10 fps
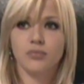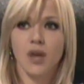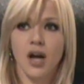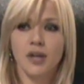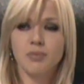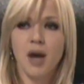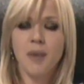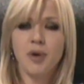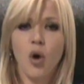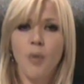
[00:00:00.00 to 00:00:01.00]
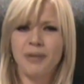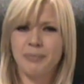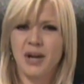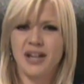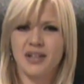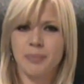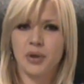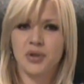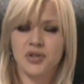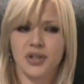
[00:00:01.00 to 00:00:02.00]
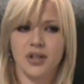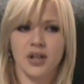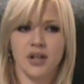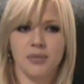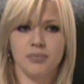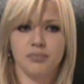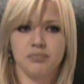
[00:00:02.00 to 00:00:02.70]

I, I'm an open-minded person. Um,